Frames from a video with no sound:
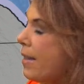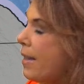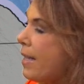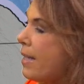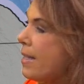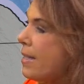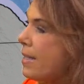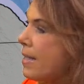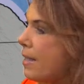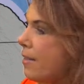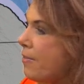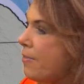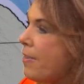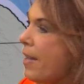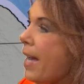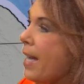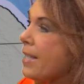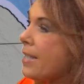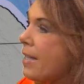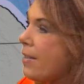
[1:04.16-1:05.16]
that is in
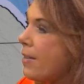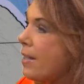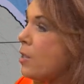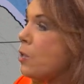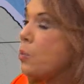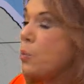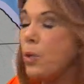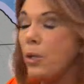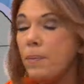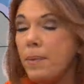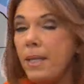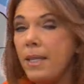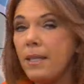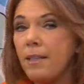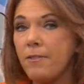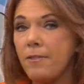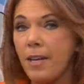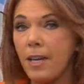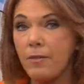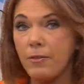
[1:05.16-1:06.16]
effect, and this will be in
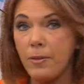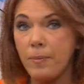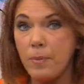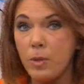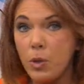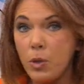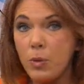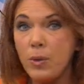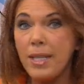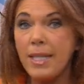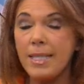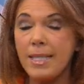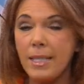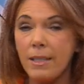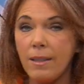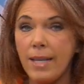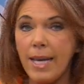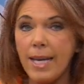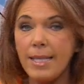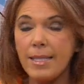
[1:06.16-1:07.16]
effect from noon
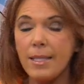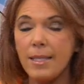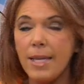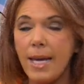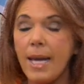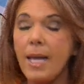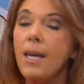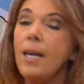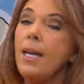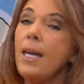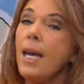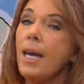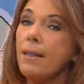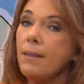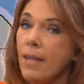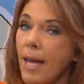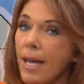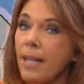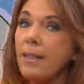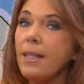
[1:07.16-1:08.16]
until 8 today
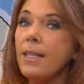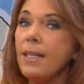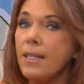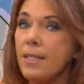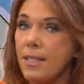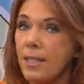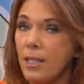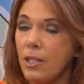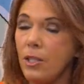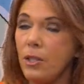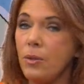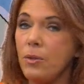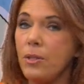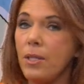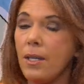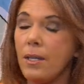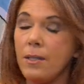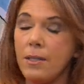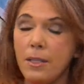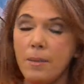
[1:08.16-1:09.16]
and likely
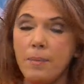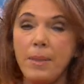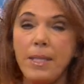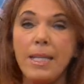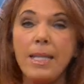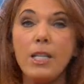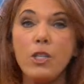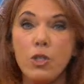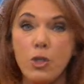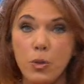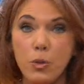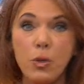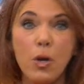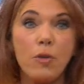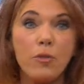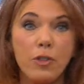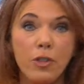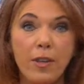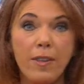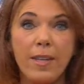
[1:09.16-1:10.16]
continued to be issued
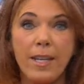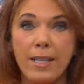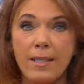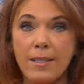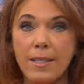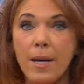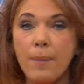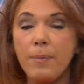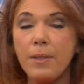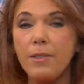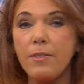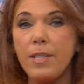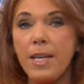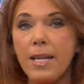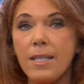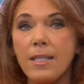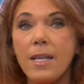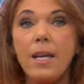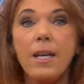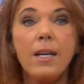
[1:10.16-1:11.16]
over the next couple of
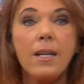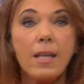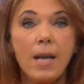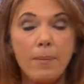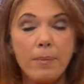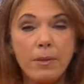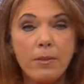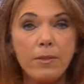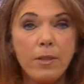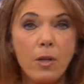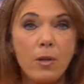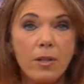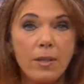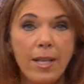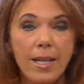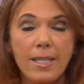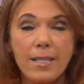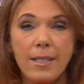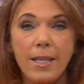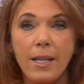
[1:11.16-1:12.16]
days. A couple of
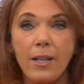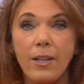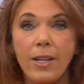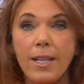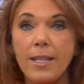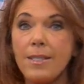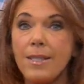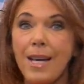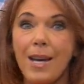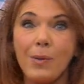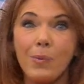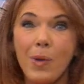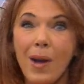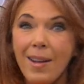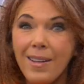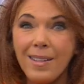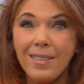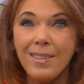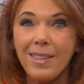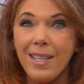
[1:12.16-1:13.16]
localized areas,
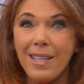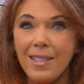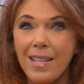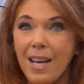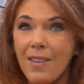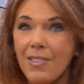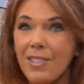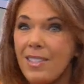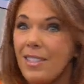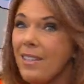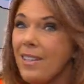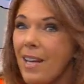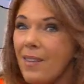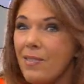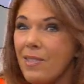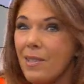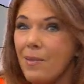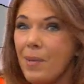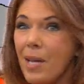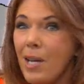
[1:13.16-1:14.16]
ironically enough, still have
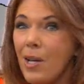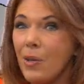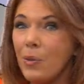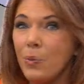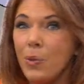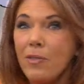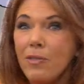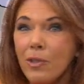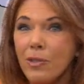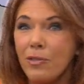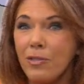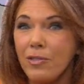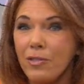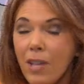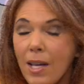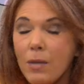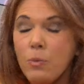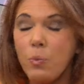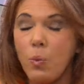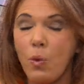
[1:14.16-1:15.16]
some river
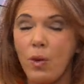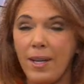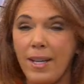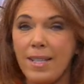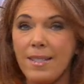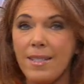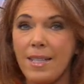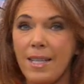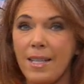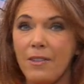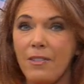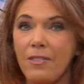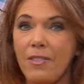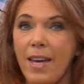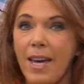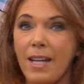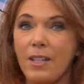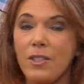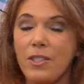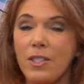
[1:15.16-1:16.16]
flood warnings in
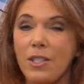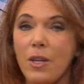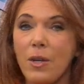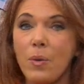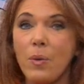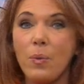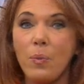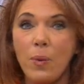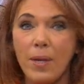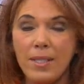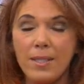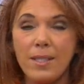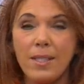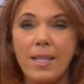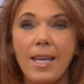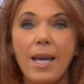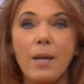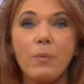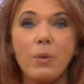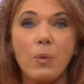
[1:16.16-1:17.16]
effect. So once
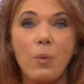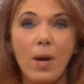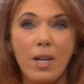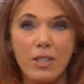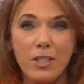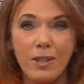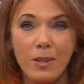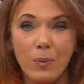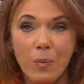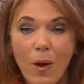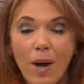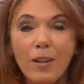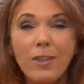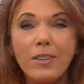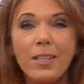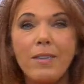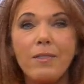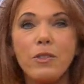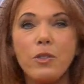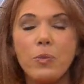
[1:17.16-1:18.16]
again, we're watching the water
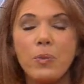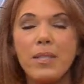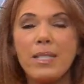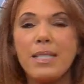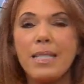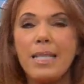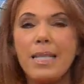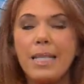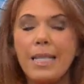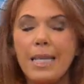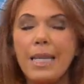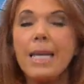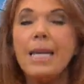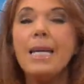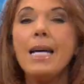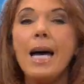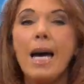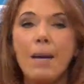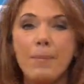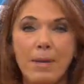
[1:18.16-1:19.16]
levels receding,
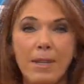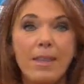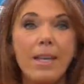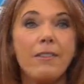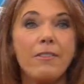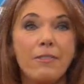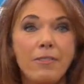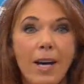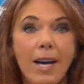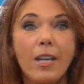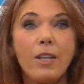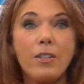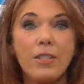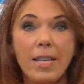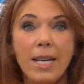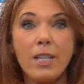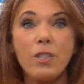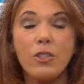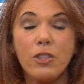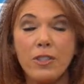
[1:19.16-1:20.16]
but that fire
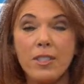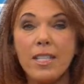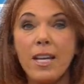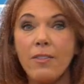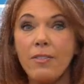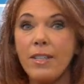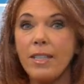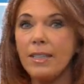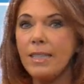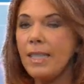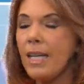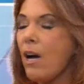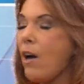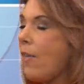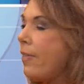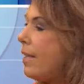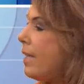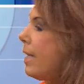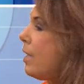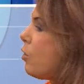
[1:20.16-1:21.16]
danger definitely
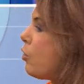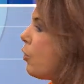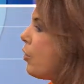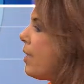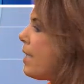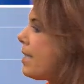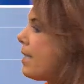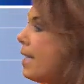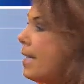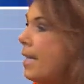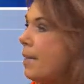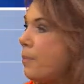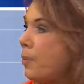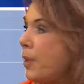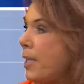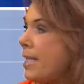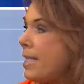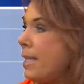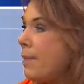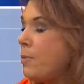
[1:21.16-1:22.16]
on the increase.
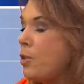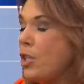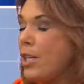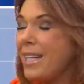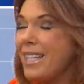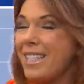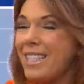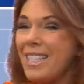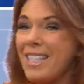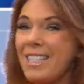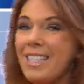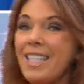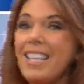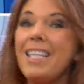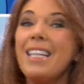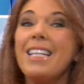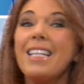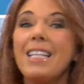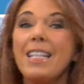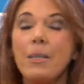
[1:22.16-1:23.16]
Precip chances
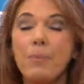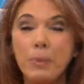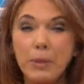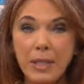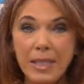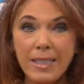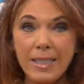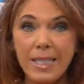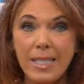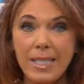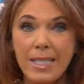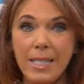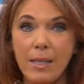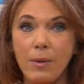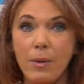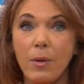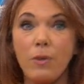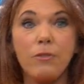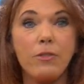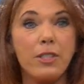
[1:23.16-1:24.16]
completely
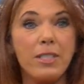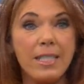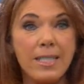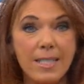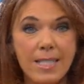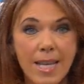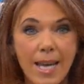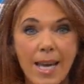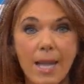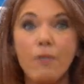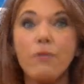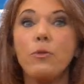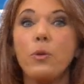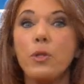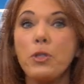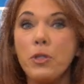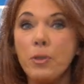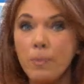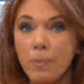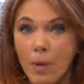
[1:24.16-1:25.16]
zero for today, for
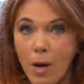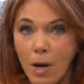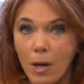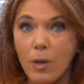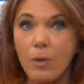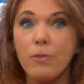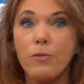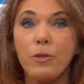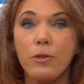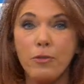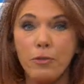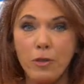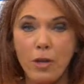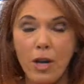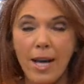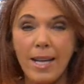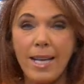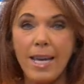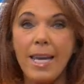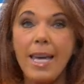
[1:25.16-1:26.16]
tomorrow, for
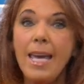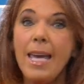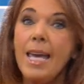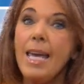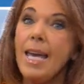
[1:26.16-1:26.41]
Friday.